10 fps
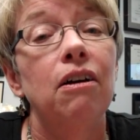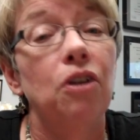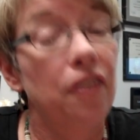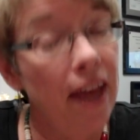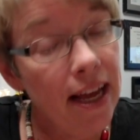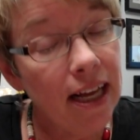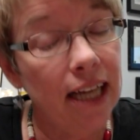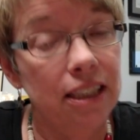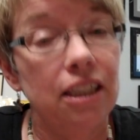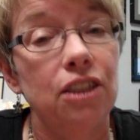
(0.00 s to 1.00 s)
or they
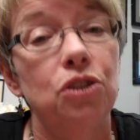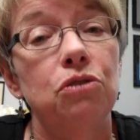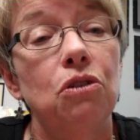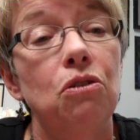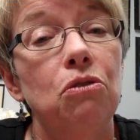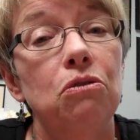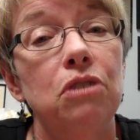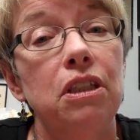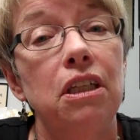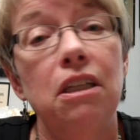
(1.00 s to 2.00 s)
got to control,
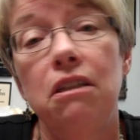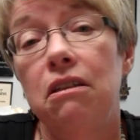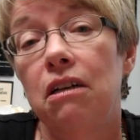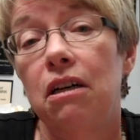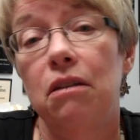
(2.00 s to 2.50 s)
the